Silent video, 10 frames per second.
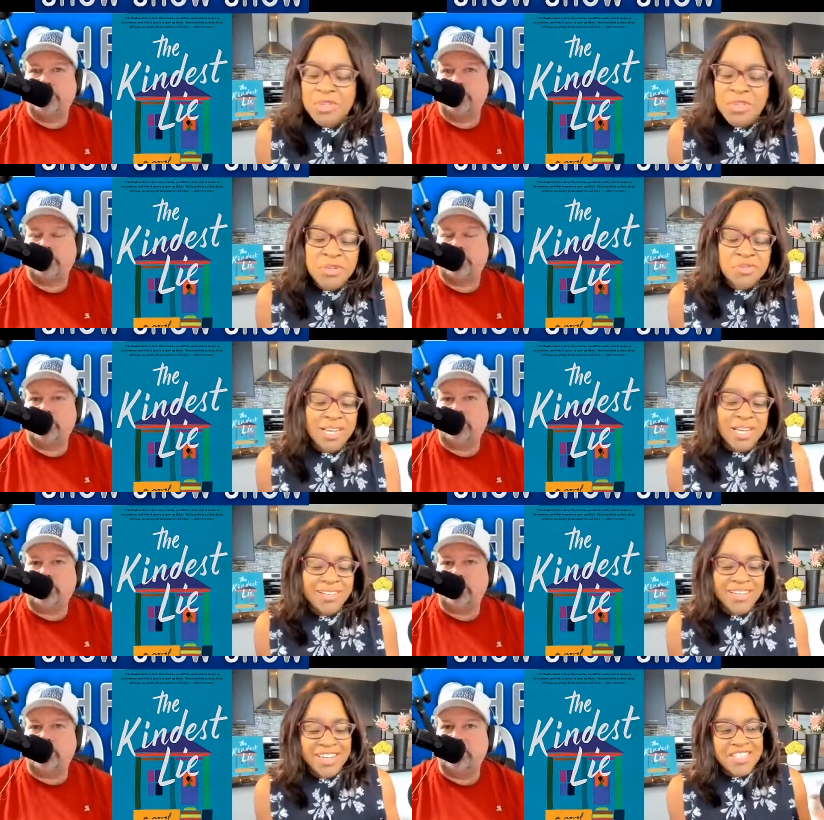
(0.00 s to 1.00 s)
Speaker 1: know if you
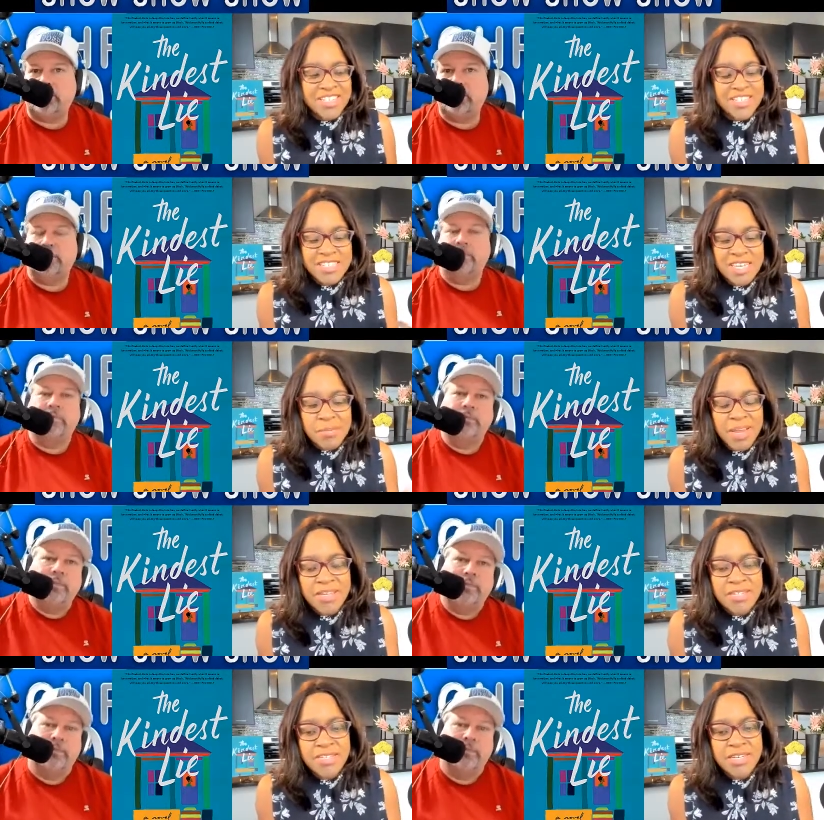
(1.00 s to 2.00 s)
uh, got a chance to see it it, but
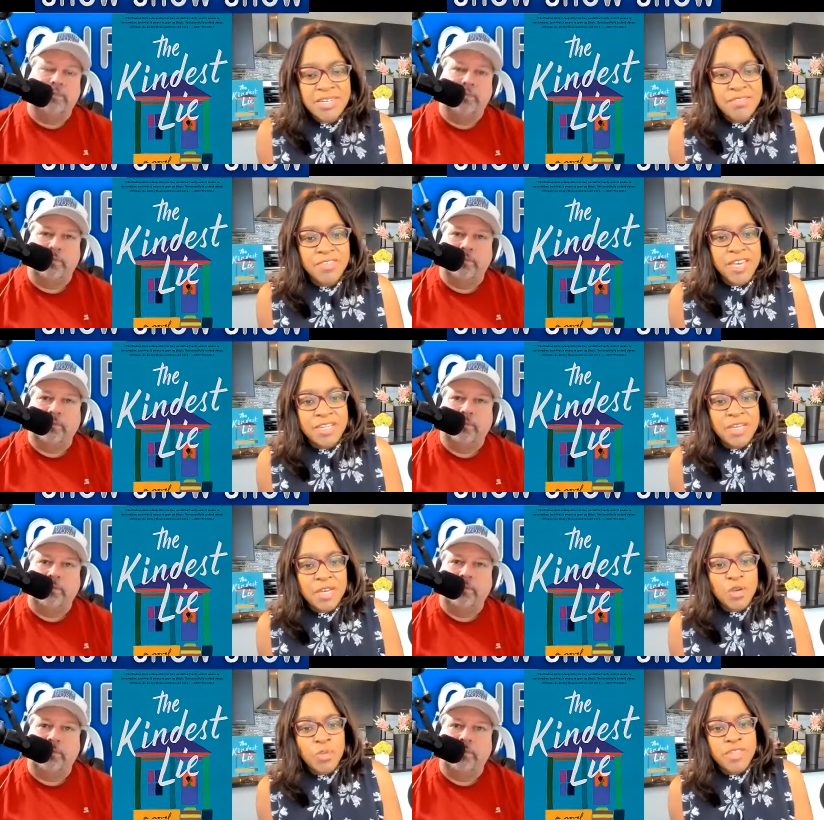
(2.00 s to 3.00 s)
I just did an event
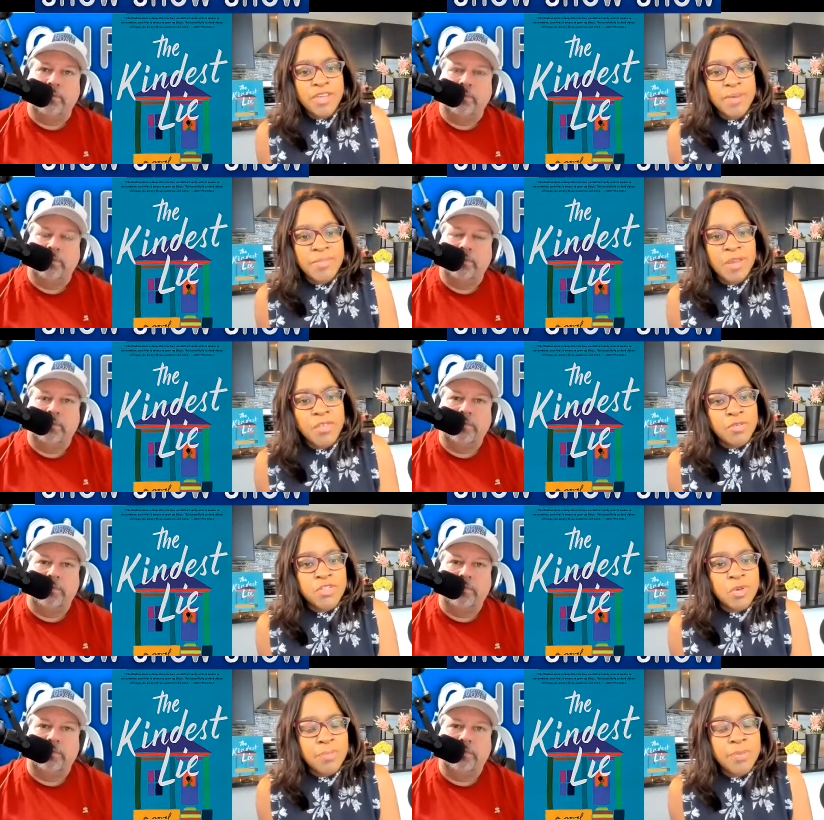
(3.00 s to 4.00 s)
with um, the author
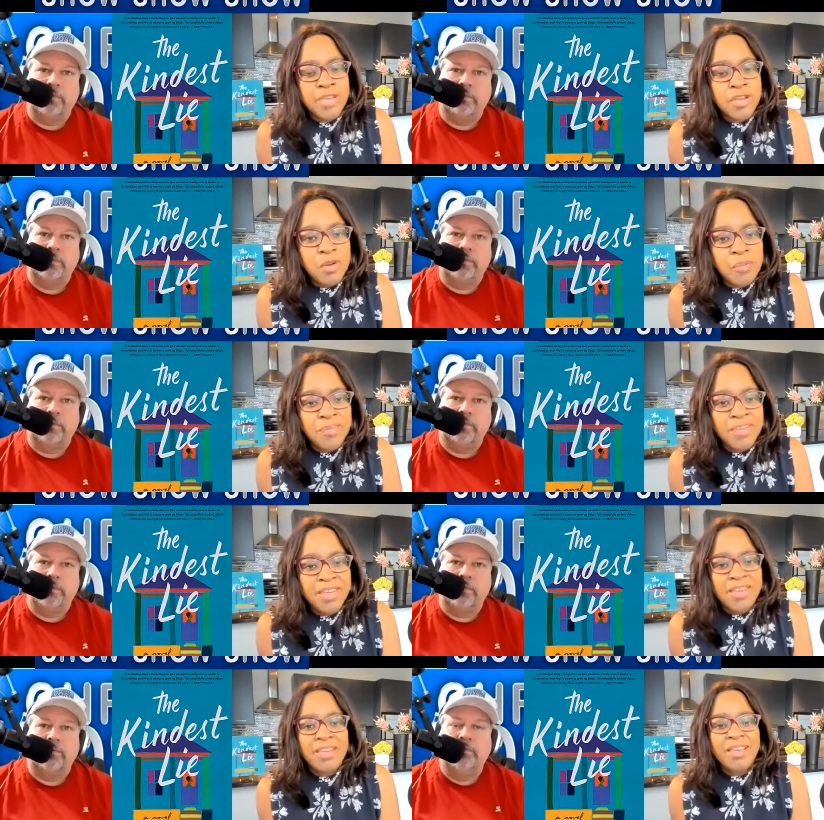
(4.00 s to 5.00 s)
Jodi Picoult
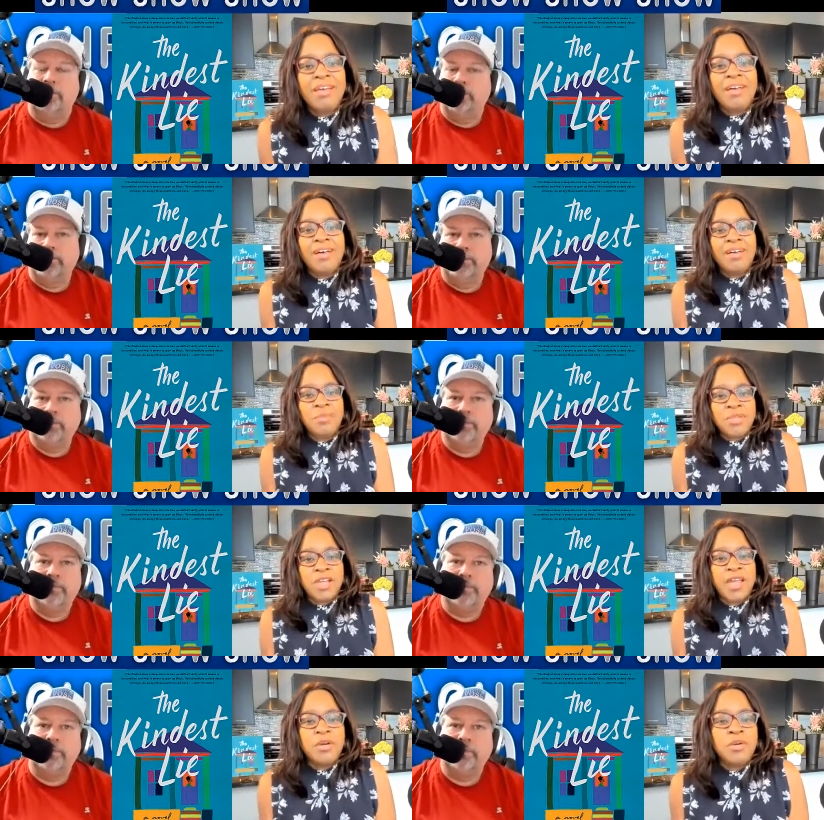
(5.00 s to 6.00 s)
mm. uh, with
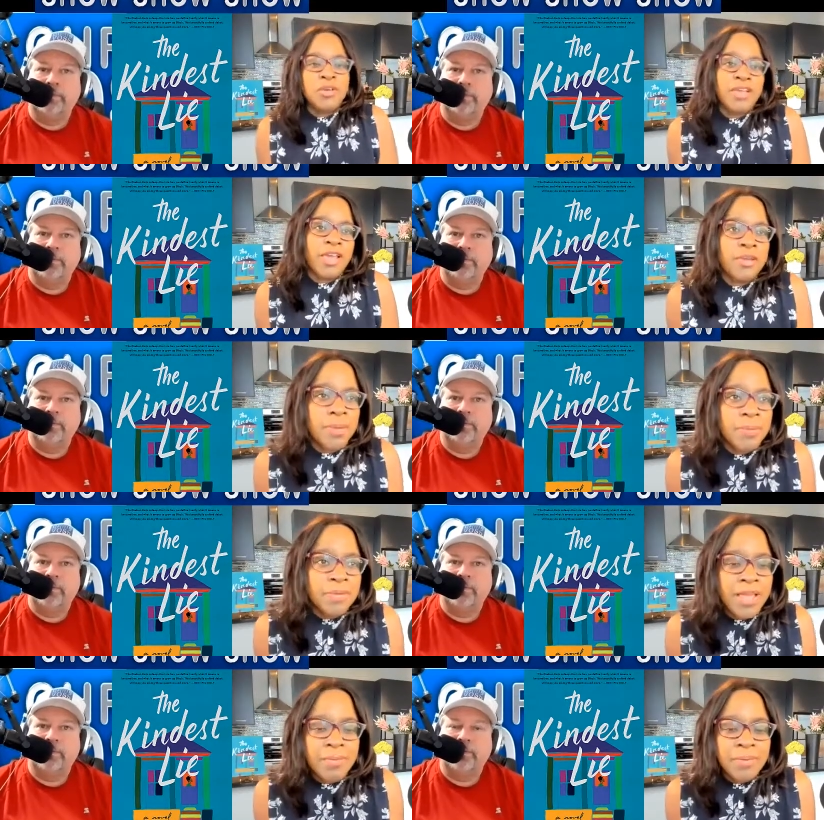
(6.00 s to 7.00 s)
the Cuyahoga County
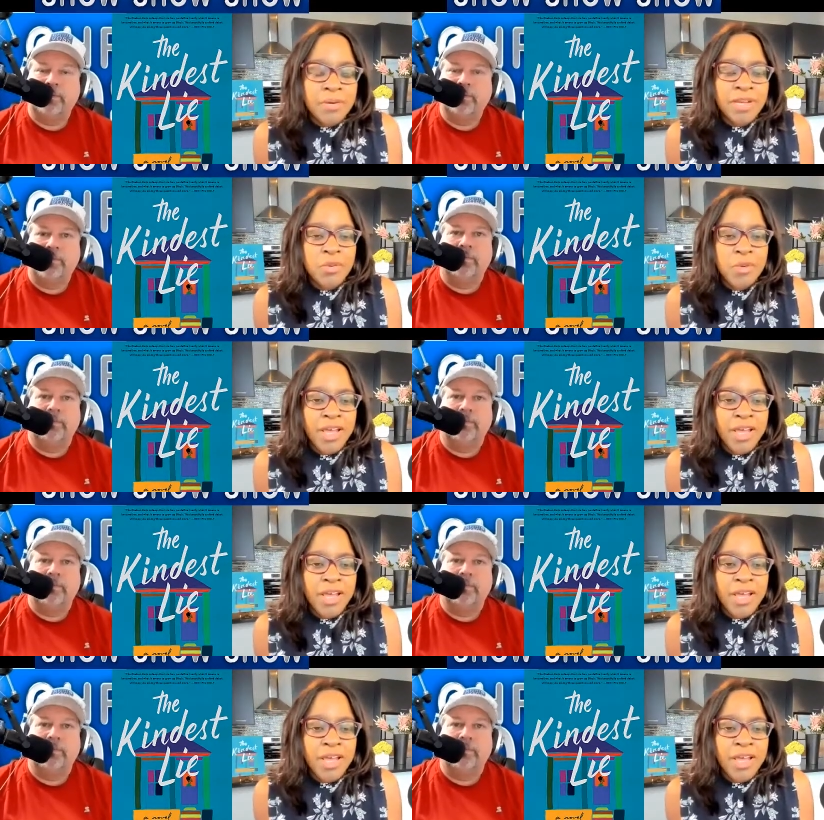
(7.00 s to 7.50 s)
Public Library in